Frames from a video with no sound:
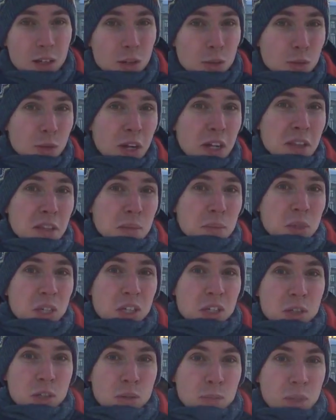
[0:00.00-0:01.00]
random
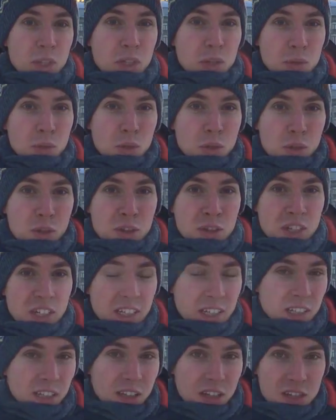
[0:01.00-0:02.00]
economic growth,
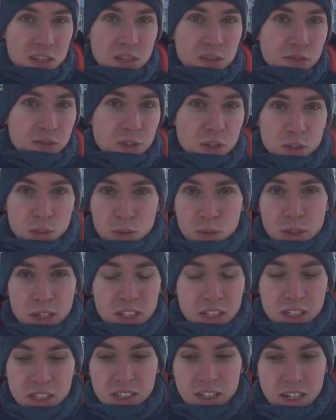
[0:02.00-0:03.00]
like it doesn't follow
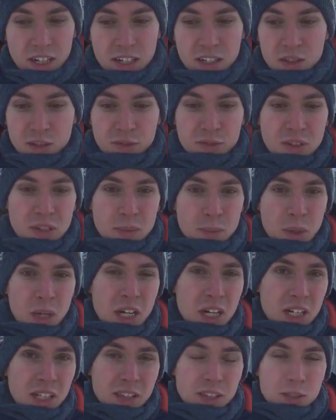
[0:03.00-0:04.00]
any kind of
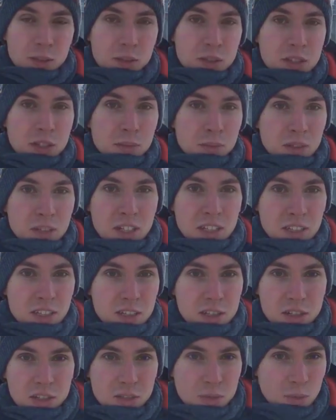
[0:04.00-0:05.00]
demand or something like
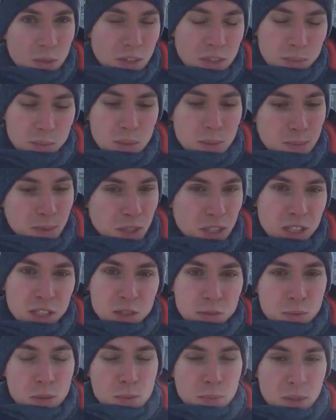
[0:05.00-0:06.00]
that, just randomly
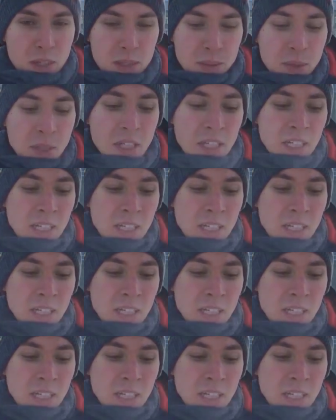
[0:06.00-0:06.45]
buildings pop up.